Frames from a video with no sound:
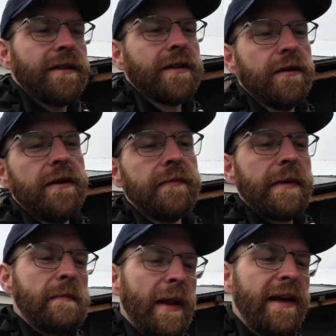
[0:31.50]
So
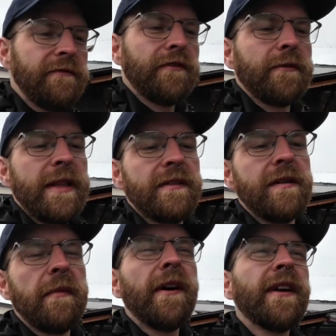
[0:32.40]
my plan for renting
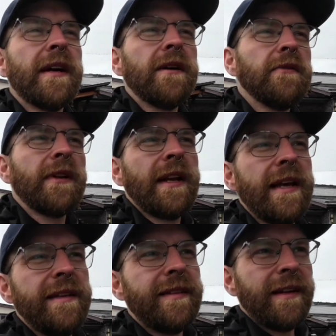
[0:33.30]
a bike and going to the
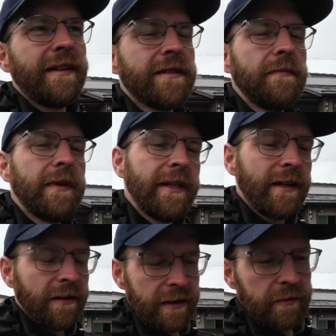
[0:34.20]
lake today is
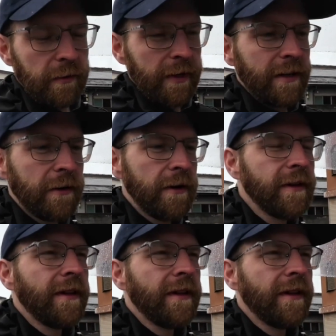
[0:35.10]
completely gone out the window.